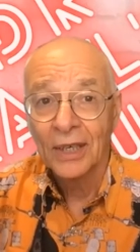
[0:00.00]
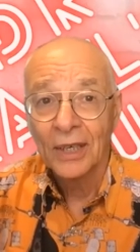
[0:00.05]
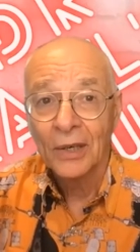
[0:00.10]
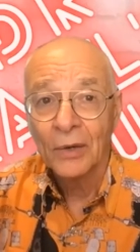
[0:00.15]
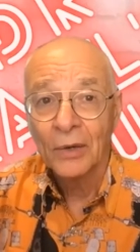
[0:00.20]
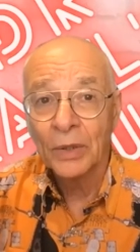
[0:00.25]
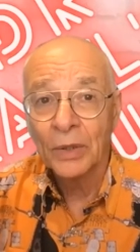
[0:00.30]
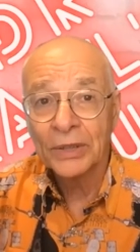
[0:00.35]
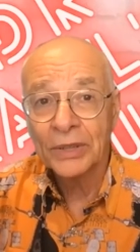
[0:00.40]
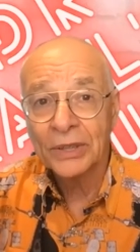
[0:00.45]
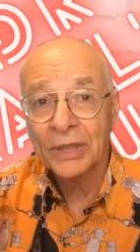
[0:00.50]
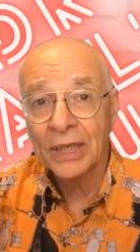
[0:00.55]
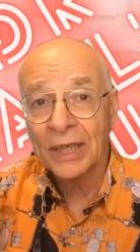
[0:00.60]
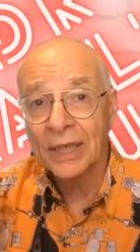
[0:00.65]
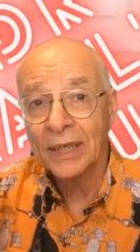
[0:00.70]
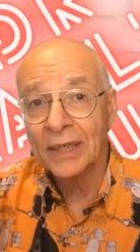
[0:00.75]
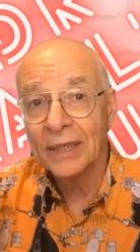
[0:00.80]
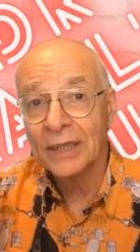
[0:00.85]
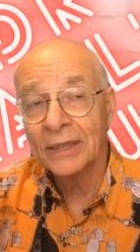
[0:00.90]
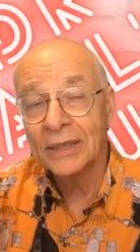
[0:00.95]
which
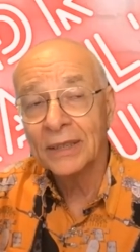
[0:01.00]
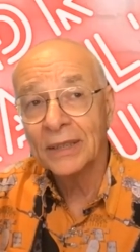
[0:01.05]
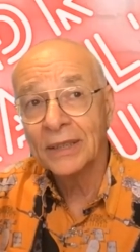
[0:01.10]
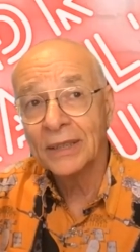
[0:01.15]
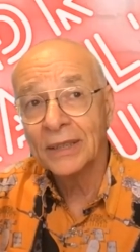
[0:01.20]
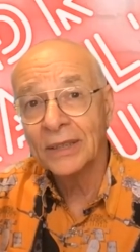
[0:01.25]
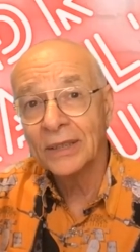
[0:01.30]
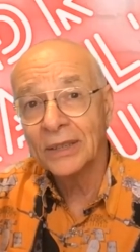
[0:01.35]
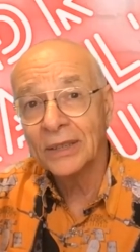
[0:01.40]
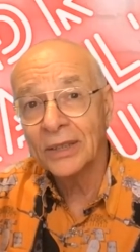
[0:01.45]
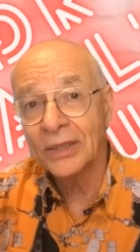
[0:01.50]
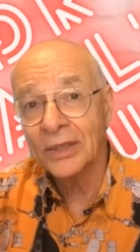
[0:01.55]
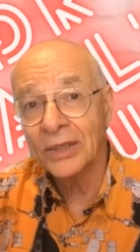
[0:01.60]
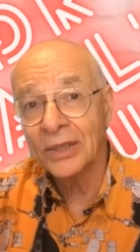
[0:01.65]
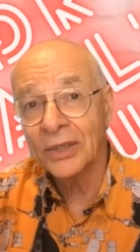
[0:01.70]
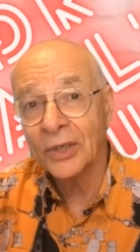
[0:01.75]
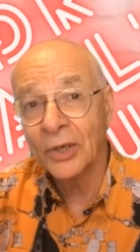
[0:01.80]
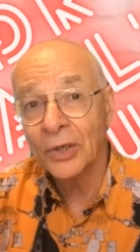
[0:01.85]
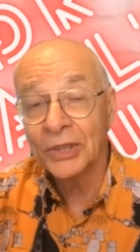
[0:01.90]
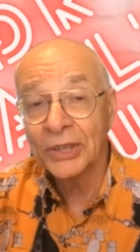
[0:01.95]
is
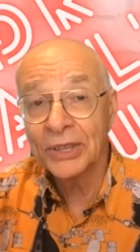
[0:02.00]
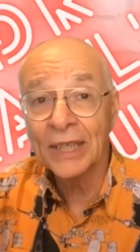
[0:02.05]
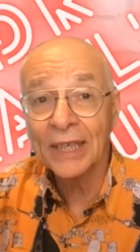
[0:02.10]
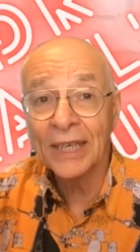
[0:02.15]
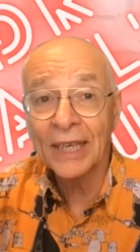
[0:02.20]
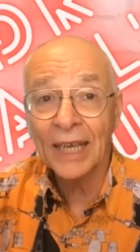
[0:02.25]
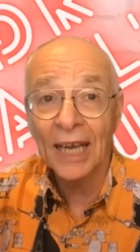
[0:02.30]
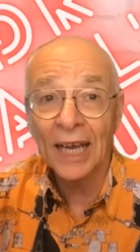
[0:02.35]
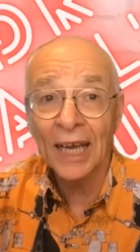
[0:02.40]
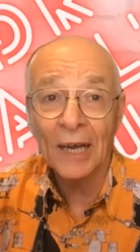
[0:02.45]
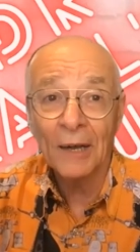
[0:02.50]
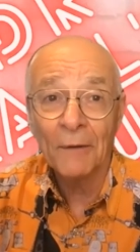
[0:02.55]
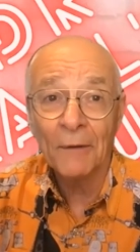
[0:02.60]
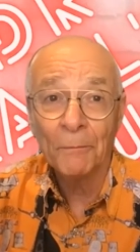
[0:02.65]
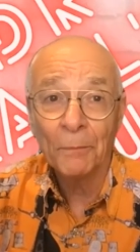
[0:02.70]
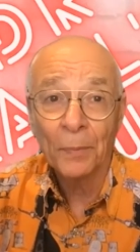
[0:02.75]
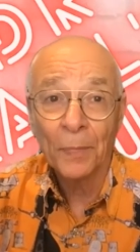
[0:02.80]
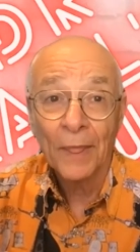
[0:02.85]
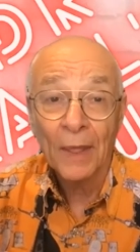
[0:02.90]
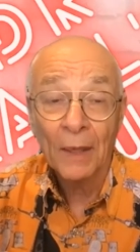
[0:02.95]
Yersinia
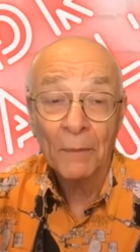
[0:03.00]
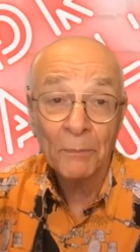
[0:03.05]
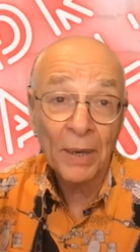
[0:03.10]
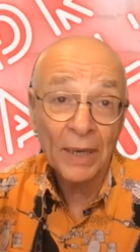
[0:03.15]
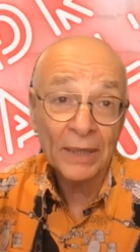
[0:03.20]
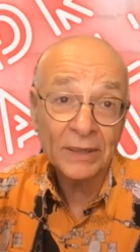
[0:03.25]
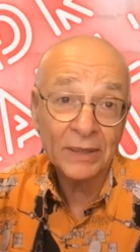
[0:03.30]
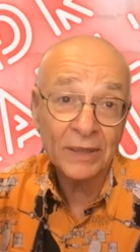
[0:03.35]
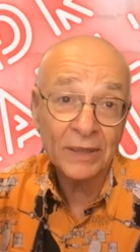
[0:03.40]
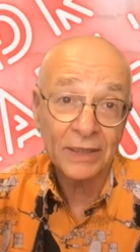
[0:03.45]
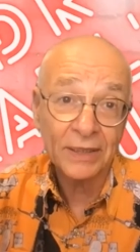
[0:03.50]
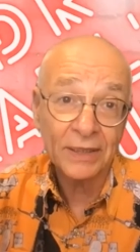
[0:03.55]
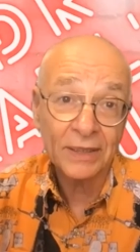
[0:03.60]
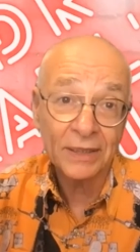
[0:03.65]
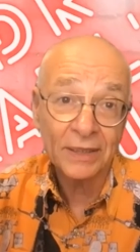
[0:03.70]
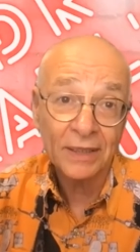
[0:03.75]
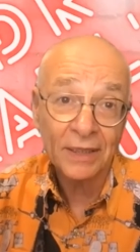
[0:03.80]
pestis.